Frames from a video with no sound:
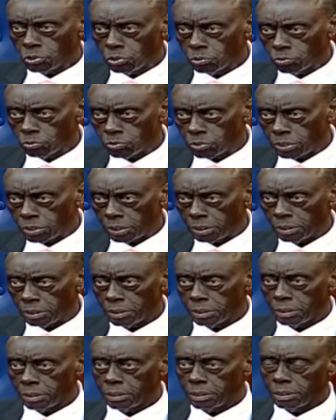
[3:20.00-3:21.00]
Tuesday,
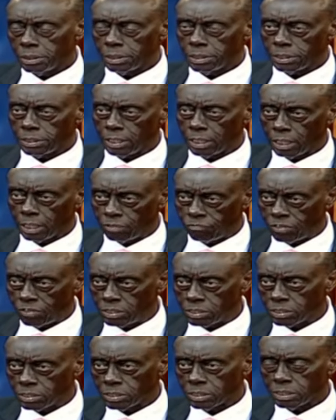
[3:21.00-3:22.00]
the
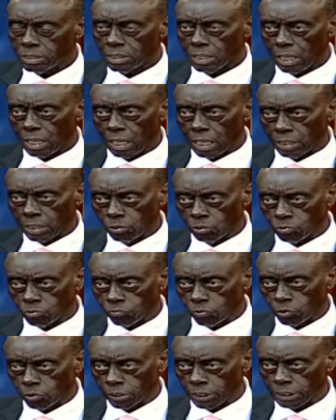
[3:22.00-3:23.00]
heavens are not
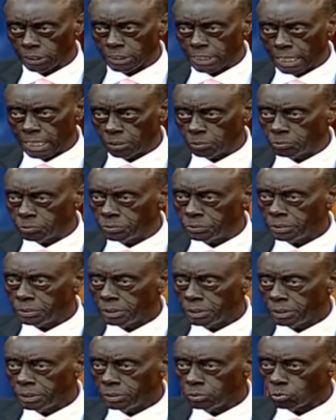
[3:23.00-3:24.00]
falling down
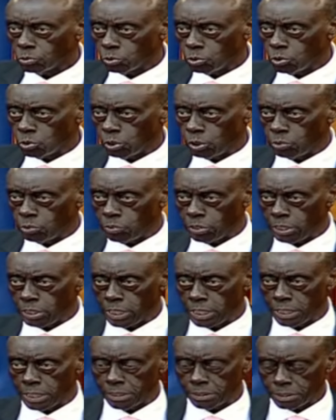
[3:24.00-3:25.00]
to join with
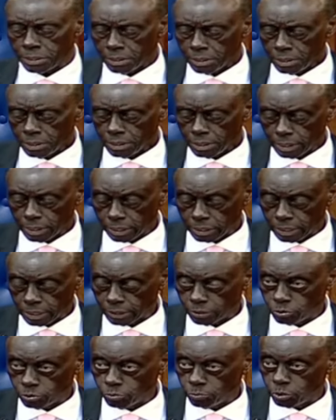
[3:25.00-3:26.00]
the earth. I
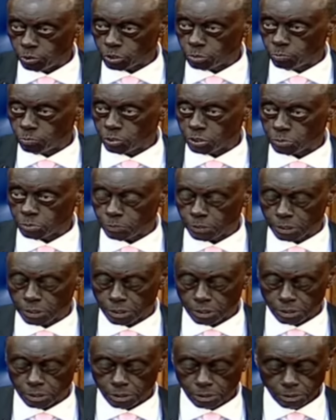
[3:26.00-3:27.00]
thank you, Mheshimiwa
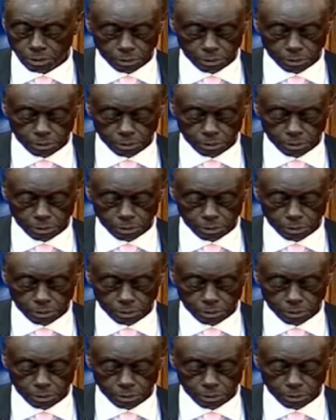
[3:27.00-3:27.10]
Speaker.